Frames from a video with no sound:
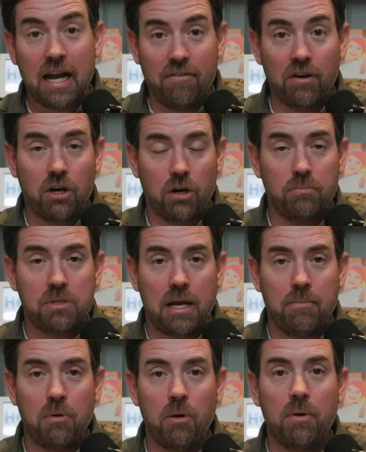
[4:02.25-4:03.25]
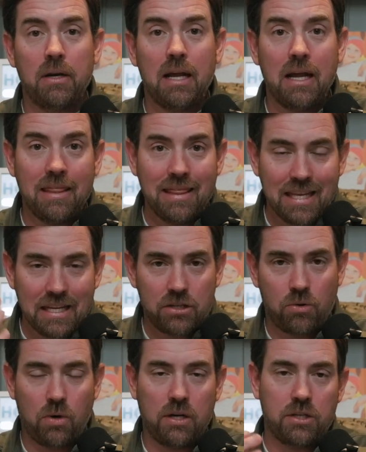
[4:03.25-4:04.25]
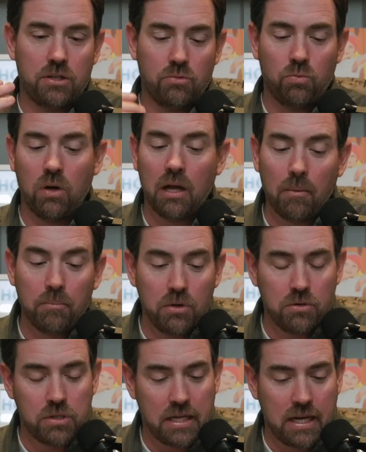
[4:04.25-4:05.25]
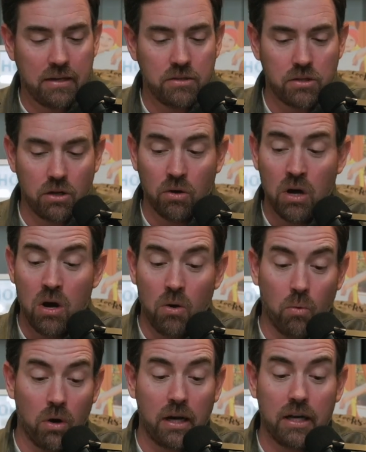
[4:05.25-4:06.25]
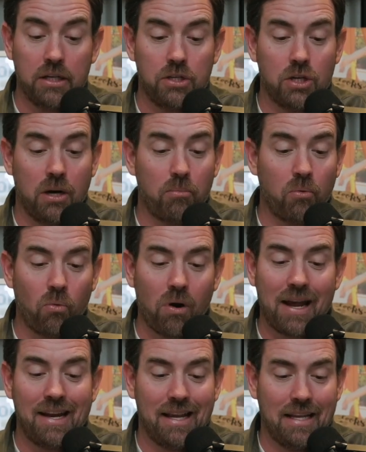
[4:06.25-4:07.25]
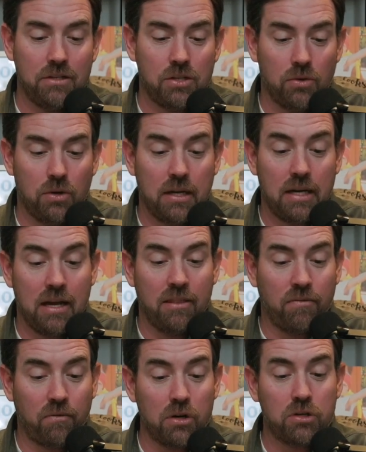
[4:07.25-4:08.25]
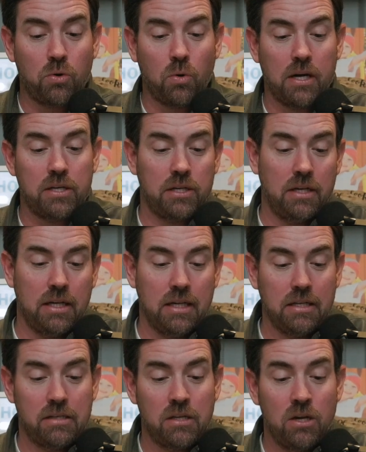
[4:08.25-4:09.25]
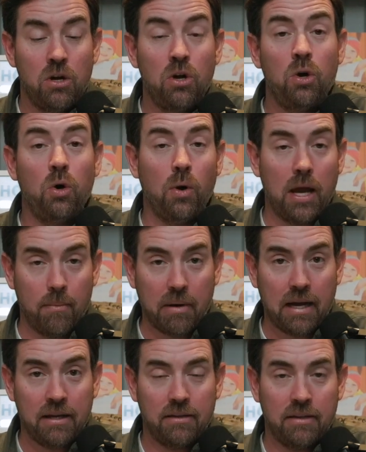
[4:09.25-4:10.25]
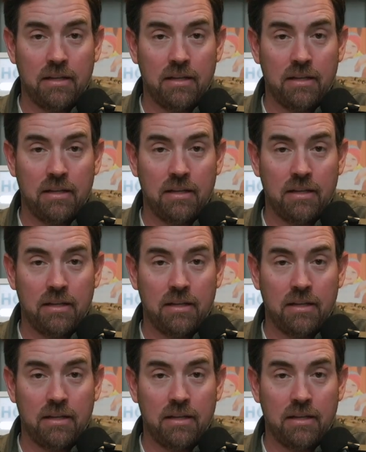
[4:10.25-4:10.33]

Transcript: have a curbside moment, and these questions will help you stand. So we're gonna jump right into it, and the first question is, who am I?